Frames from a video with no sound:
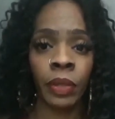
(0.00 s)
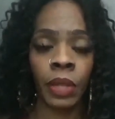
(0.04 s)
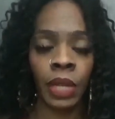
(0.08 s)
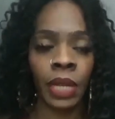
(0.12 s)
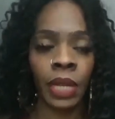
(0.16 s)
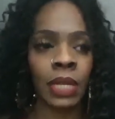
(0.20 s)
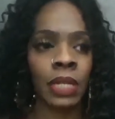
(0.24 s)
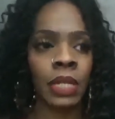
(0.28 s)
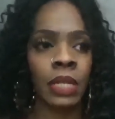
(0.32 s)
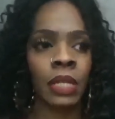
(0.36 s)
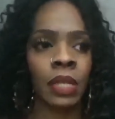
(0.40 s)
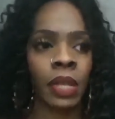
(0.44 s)

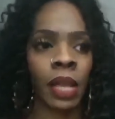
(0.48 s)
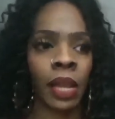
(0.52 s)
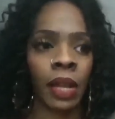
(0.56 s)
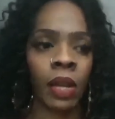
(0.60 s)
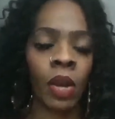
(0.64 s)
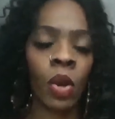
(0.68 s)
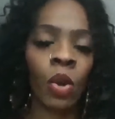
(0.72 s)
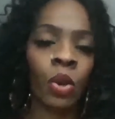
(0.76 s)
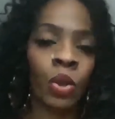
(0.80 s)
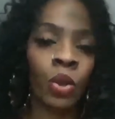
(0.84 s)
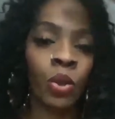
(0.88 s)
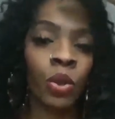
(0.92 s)
It's like,
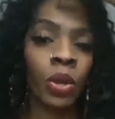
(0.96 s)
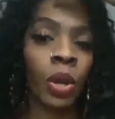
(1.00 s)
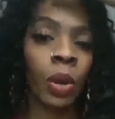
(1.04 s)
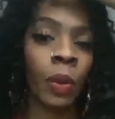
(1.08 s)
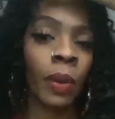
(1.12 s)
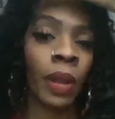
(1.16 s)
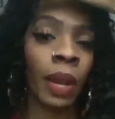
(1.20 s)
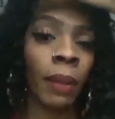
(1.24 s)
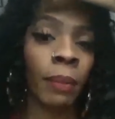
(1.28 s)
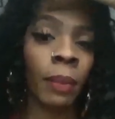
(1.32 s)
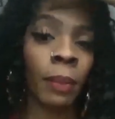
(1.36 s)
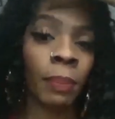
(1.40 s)
oh, you know
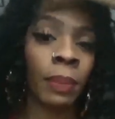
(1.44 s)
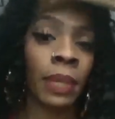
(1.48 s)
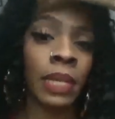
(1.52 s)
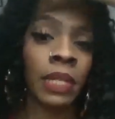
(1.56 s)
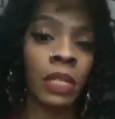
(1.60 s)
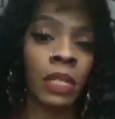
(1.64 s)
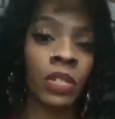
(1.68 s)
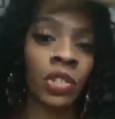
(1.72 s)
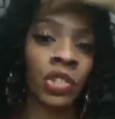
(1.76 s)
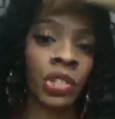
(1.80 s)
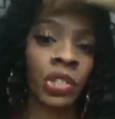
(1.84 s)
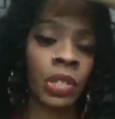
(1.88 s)
what? I'm a
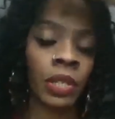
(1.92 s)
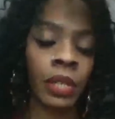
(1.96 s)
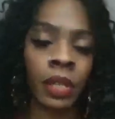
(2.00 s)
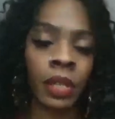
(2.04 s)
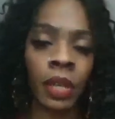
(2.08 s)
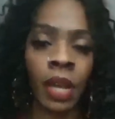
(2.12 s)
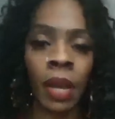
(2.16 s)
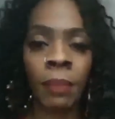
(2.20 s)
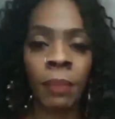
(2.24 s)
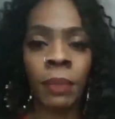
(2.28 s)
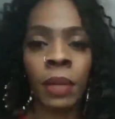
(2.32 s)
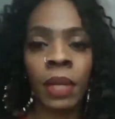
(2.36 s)
piece of shit.
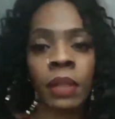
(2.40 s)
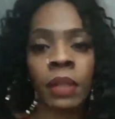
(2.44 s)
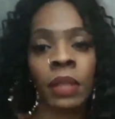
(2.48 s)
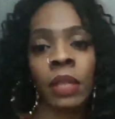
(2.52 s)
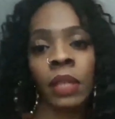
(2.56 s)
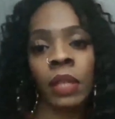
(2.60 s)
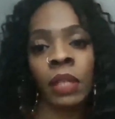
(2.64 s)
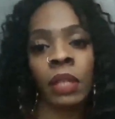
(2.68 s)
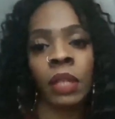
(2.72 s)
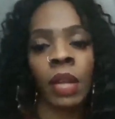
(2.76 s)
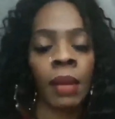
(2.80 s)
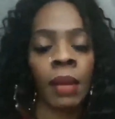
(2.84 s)
I'm
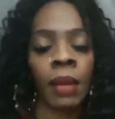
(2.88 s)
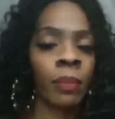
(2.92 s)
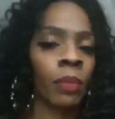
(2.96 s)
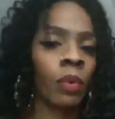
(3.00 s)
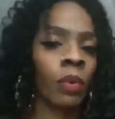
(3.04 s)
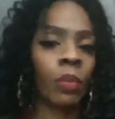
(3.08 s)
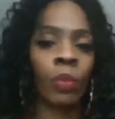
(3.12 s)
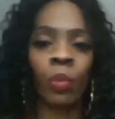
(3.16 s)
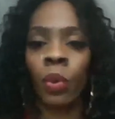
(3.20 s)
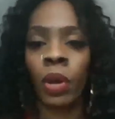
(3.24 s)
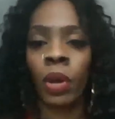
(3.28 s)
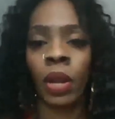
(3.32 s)
nothing. I'm
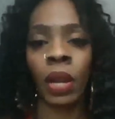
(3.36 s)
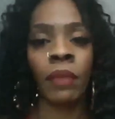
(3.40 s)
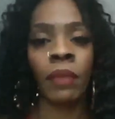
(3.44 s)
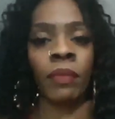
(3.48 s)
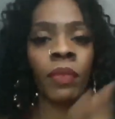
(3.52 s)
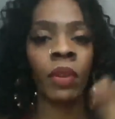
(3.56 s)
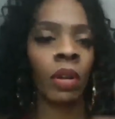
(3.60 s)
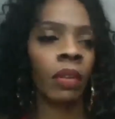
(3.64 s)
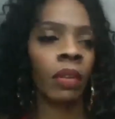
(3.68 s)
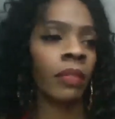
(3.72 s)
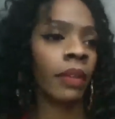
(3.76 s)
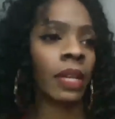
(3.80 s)

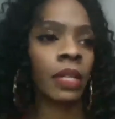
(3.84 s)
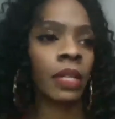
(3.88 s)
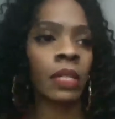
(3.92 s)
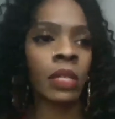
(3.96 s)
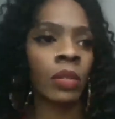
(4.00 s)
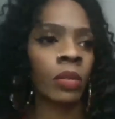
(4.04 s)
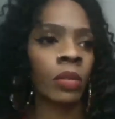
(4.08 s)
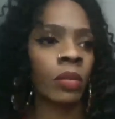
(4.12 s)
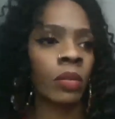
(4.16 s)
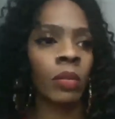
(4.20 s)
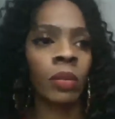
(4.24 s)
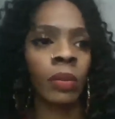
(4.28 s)
whatever. All right.
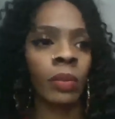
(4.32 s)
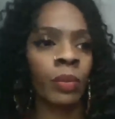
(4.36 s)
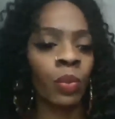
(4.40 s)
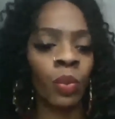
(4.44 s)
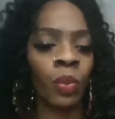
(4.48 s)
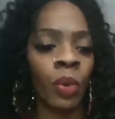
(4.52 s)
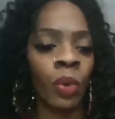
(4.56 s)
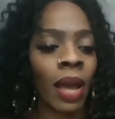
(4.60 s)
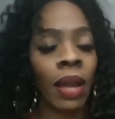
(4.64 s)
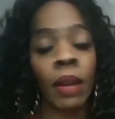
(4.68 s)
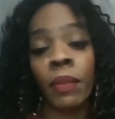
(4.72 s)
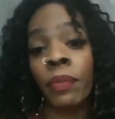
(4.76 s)
So
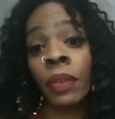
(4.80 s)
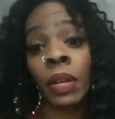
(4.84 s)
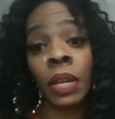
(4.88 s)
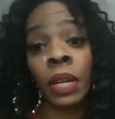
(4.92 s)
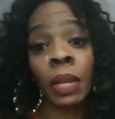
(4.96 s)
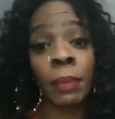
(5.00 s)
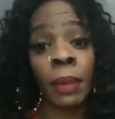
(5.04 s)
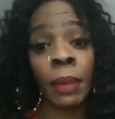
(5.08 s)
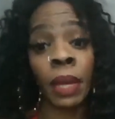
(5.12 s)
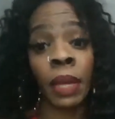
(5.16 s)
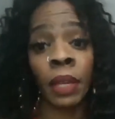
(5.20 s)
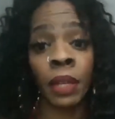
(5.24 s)
why the fuck
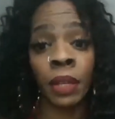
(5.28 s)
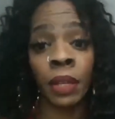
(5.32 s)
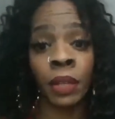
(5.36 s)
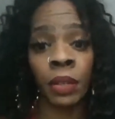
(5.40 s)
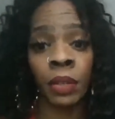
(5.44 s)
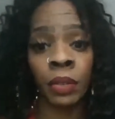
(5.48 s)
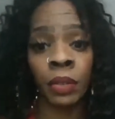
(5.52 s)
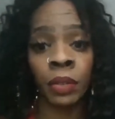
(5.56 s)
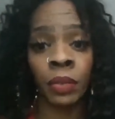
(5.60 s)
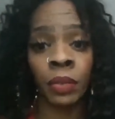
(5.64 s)
am I here?